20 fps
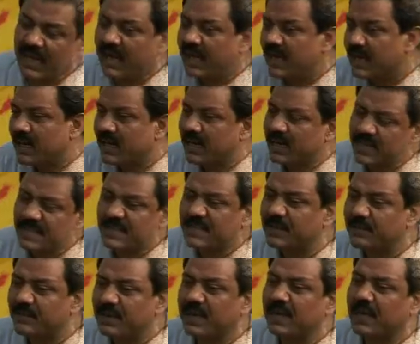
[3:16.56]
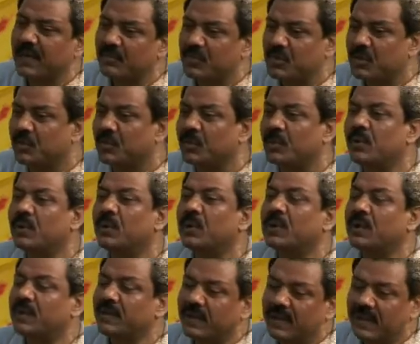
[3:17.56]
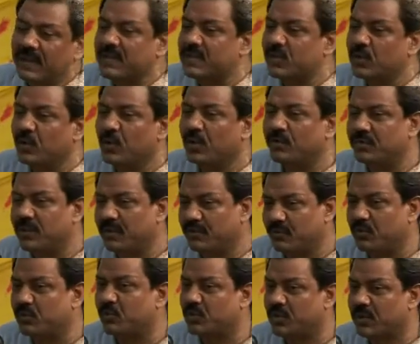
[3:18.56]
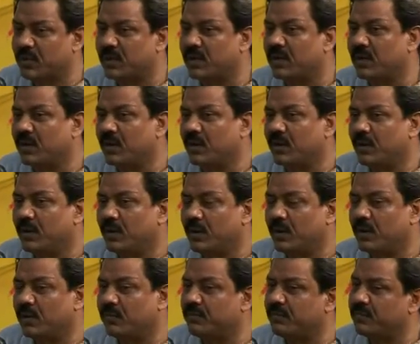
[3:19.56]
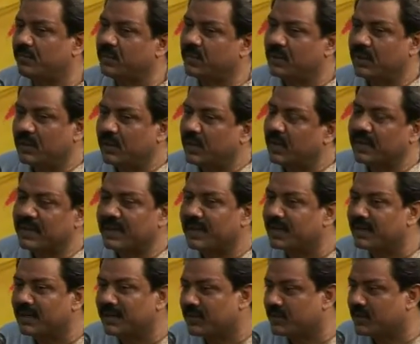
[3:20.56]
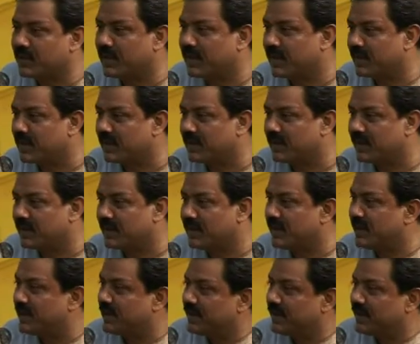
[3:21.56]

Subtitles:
And history will come to the rescue of the future of a great nation like India.